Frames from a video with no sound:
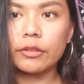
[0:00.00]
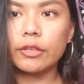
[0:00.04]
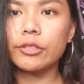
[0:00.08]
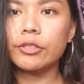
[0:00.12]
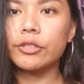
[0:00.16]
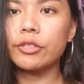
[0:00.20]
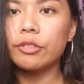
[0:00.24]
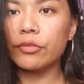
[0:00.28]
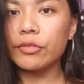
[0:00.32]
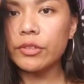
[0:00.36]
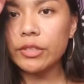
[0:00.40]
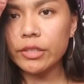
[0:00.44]
There's
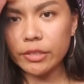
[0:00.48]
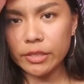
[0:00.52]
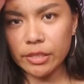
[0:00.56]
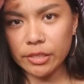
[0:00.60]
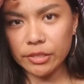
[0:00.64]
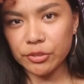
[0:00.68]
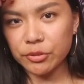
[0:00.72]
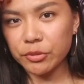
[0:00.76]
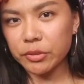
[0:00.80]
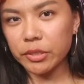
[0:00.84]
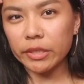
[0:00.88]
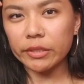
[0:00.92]
different
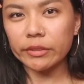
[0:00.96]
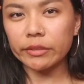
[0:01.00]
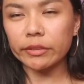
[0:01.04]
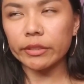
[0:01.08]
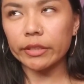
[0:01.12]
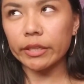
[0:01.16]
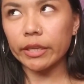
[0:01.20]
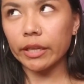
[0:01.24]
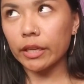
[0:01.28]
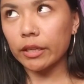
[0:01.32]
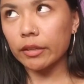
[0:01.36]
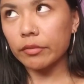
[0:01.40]
things you can
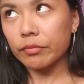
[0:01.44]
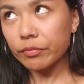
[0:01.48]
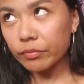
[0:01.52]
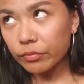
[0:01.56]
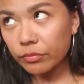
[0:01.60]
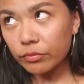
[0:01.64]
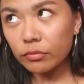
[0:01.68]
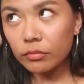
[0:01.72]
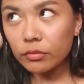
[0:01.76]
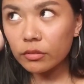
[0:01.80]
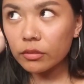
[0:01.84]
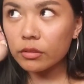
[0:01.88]
look at.
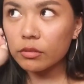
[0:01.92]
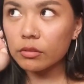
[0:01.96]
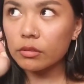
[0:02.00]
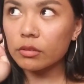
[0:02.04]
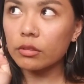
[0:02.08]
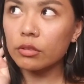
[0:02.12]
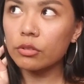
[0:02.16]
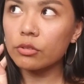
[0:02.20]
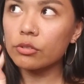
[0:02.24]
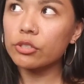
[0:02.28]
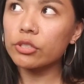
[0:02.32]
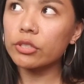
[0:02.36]

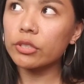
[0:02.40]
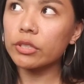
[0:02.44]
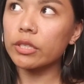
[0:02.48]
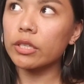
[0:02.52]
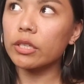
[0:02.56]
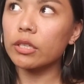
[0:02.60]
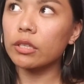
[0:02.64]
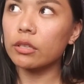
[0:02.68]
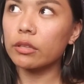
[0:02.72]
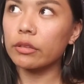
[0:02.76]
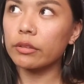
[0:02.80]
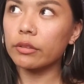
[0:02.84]

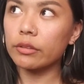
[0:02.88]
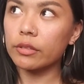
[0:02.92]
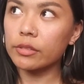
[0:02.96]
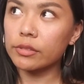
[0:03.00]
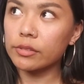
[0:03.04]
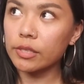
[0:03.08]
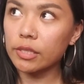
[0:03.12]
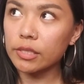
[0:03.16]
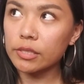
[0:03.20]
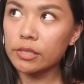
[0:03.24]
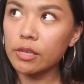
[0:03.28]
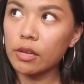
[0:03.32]
Usually the
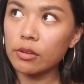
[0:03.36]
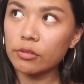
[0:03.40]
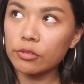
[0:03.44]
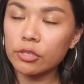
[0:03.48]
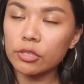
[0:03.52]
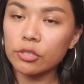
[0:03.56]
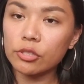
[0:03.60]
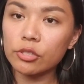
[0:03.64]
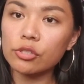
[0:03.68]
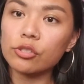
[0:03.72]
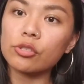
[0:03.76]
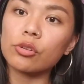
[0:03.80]
sixth house
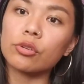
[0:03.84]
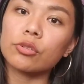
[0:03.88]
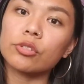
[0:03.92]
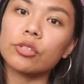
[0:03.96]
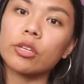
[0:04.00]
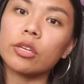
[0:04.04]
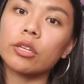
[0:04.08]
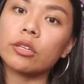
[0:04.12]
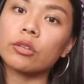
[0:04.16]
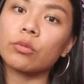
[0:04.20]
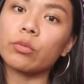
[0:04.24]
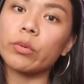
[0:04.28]
is
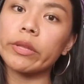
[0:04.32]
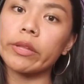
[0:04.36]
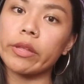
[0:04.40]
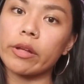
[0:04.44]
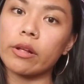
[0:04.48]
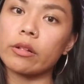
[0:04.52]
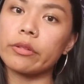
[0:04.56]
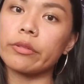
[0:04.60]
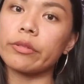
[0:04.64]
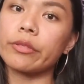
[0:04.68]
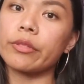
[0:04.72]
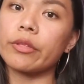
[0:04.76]
associated with
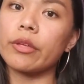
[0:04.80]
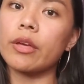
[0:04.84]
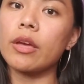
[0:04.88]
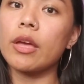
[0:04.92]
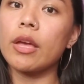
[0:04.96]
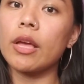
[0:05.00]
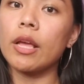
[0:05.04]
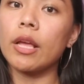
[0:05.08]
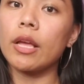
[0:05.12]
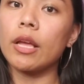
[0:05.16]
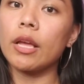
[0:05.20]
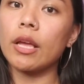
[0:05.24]
health
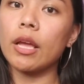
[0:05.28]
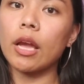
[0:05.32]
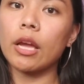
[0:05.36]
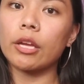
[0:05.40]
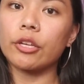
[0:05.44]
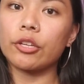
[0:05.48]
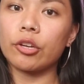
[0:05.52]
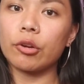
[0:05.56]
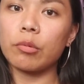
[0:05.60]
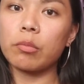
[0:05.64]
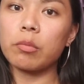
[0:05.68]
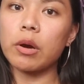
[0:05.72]

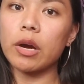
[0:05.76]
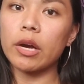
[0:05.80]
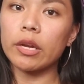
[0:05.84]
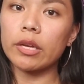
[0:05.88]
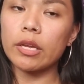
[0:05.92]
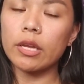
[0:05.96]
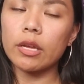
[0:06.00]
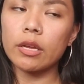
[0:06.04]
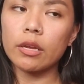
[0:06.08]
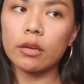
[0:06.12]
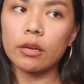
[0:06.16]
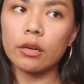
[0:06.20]
and your
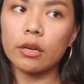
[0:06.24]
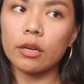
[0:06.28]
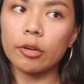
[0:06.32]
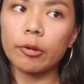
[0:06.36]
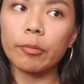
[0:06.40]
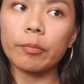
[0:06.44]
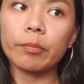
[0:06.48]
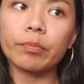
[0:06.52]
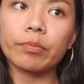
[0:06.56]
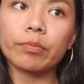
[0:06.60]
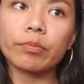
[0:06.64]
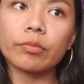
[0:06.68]
body.
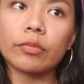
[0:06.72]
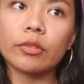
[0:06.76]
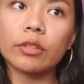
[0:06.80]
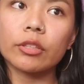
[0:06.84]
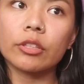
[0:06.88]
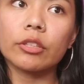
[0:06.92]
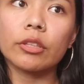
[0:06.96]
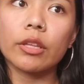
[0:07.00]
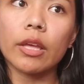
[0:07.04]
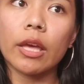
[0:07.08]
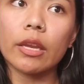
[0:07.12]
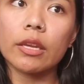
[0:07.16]
Um,
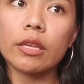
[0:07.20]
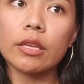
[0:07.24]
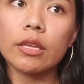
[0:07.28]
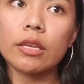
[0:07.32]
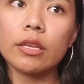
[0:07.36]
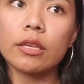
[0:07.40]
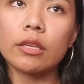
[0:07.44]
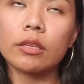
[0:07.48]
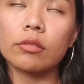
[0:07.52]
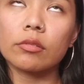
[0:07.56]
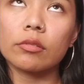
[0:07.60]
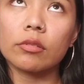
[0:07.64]

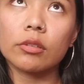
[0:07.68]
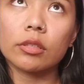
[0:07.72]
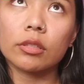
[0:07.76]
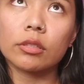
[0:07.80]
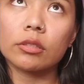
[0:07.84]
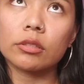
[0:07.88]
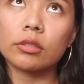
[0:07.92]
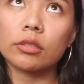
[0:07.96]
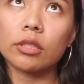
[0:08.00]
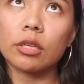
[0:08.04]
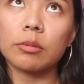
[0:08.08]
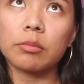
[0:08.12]
any
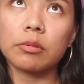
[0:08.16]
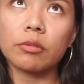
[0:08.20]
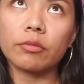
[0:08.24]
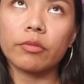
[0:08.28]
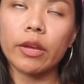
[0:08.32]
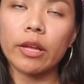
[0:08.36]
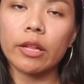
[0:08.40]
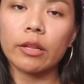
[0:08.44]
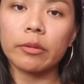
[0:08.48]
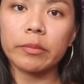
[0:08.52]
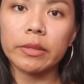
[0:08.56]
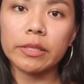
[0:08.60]
type of
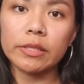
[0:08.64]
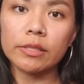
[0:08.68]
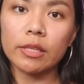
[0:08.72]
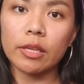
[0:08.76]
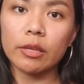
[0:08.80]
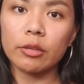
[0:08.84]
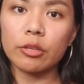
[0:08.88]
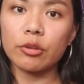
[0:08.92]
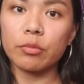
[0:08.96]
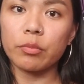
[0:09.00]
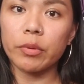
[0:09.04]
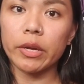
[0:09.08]
ailments
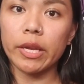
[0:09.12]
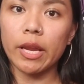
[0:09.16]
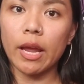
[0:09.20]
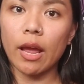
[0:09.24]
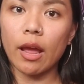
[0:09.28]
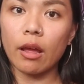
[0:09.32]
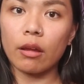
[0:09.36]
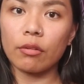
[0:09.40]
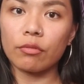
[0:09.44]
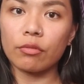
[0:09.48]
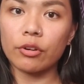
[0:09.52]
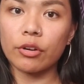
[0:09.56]
that you might
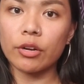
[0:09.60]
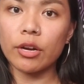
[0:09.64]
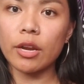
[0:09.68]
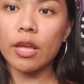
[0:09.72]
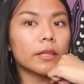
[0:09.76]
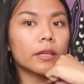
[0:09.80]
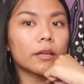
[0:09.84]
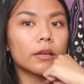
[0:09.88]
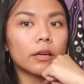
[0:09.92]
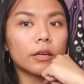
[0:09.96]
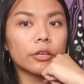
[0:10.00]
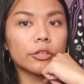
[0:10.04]
have are,
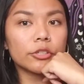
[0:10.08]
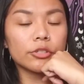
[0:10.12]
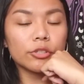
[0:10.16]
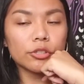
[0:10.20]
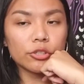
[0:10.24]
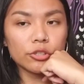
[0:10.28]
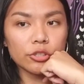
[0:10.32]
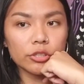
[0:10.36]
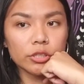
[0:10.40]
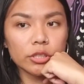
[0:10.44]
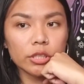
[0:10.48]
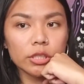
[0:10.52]
are
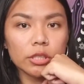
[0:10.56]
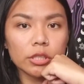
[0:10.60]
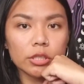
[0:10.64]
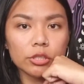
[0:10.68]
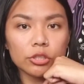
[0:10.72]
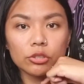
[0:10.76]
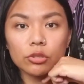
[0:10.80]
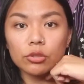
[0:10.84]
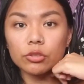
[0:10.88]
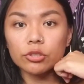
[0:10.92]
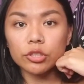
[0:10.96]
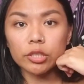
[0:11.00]
usually
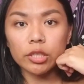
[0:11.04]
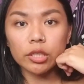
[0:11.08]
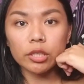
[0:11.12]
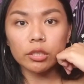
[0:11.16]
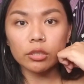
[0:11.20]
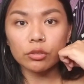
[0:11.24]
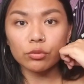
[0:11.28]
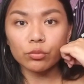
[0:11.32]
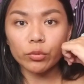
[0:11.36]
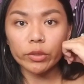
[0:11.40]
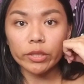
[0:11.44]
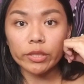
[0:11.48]

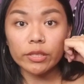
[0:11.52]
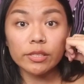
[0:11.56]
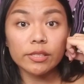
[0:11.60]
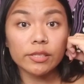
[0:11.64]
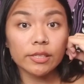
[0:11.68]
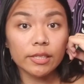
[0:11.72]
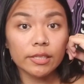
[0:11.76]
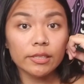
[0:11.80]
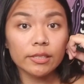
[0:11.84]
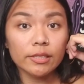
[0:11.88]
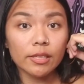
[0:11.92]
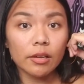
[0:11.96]
associated with the
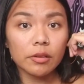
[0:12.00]
sixth